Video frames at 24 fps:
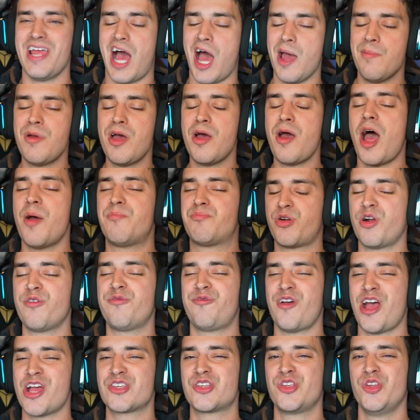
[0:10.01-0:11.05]
I'm a, a,
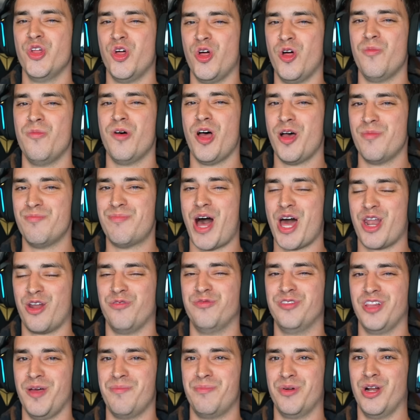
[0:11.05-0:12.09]
professional uh, bottle
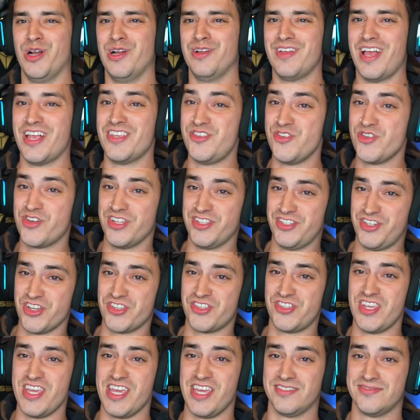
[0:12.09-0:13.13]
flipper, as you could
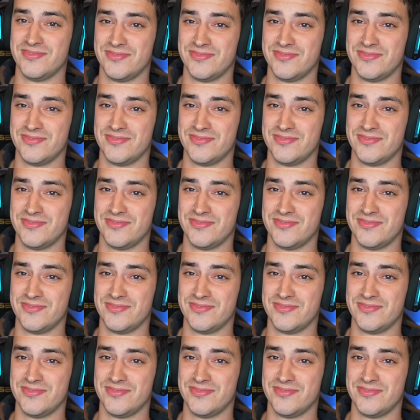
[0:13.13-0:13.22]
just see.